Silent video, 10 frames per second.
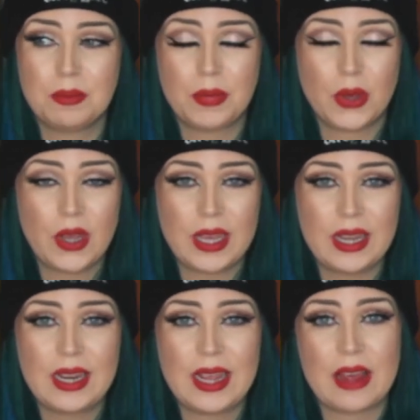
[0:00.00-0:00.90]
put in
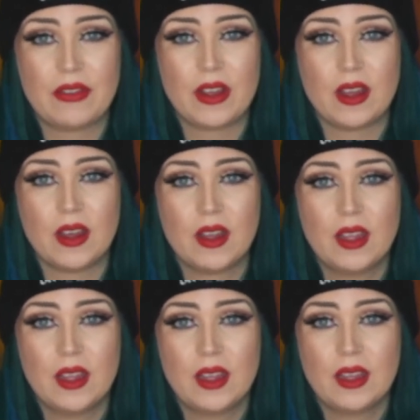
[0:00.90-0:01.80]
the effort.
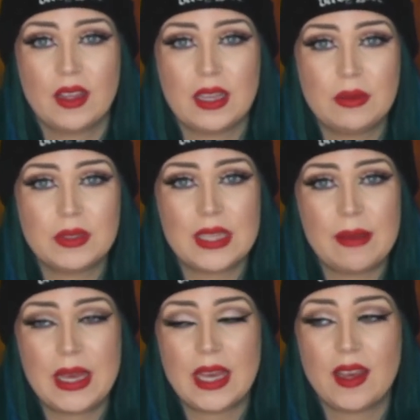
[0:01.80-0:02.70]
It was
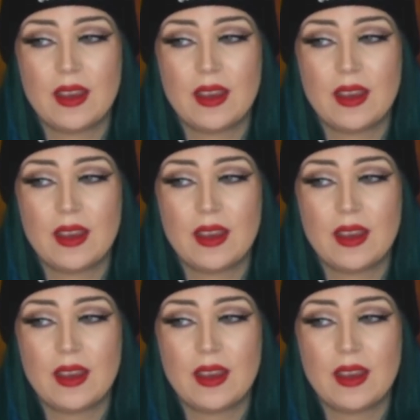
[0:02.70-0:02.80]
Emmett.